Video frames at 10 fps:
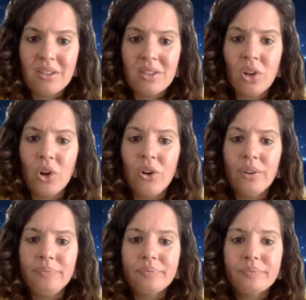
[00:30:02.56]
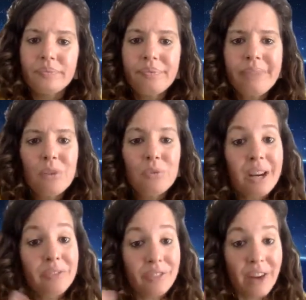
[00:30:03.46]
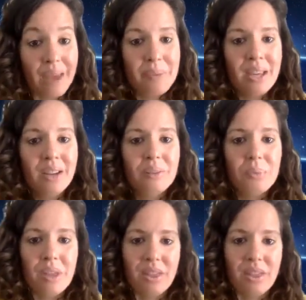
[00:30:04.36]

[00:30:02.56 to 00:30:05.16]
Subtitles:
So reframing it with